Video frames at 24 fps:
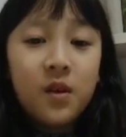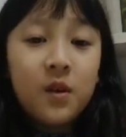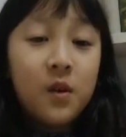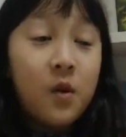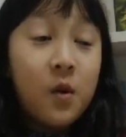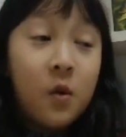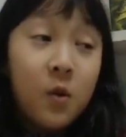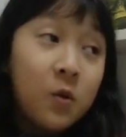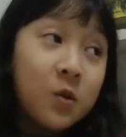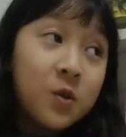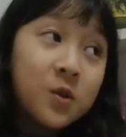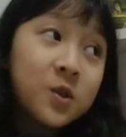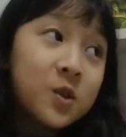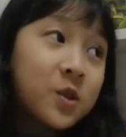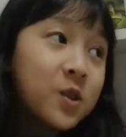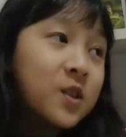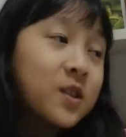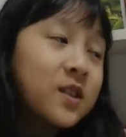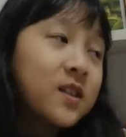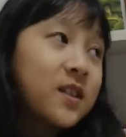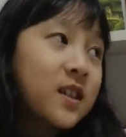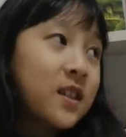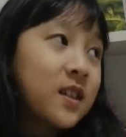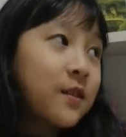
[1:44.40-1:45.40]
older
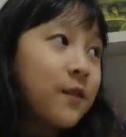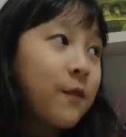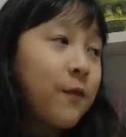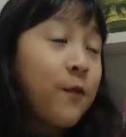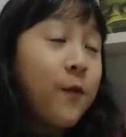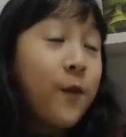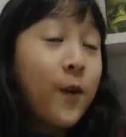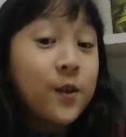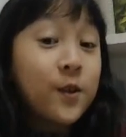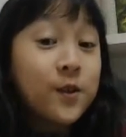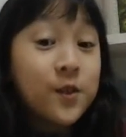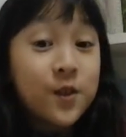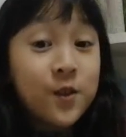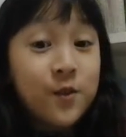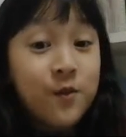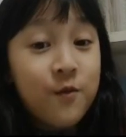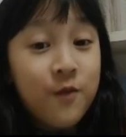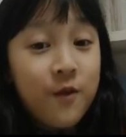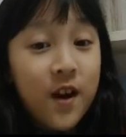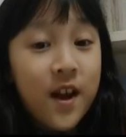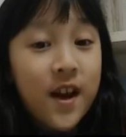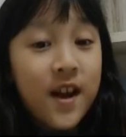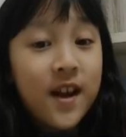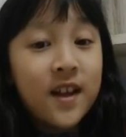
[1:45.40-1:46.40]
than first
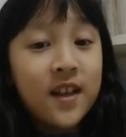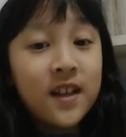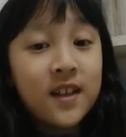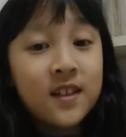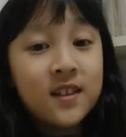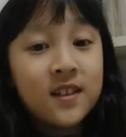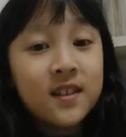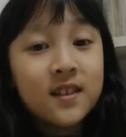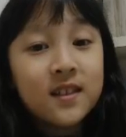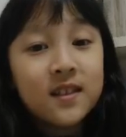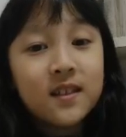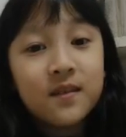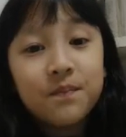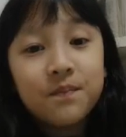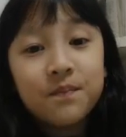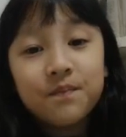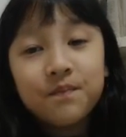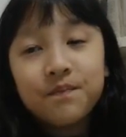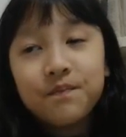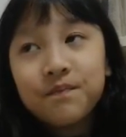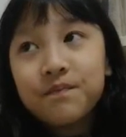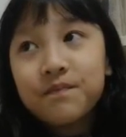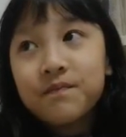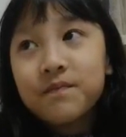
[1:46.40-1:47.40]
grade.
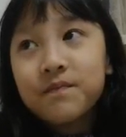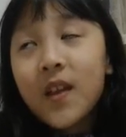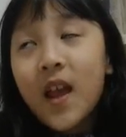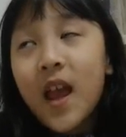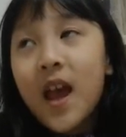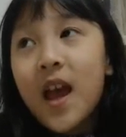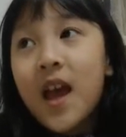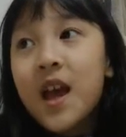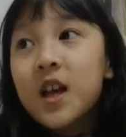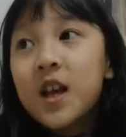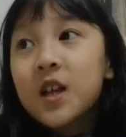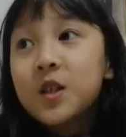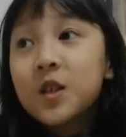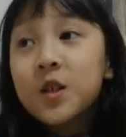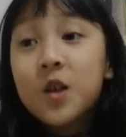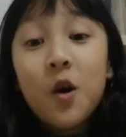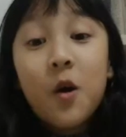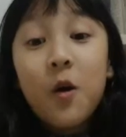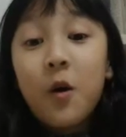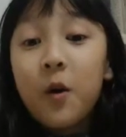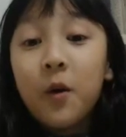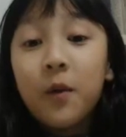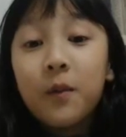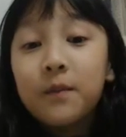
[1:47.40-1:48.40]

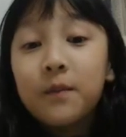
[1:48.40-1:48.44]
So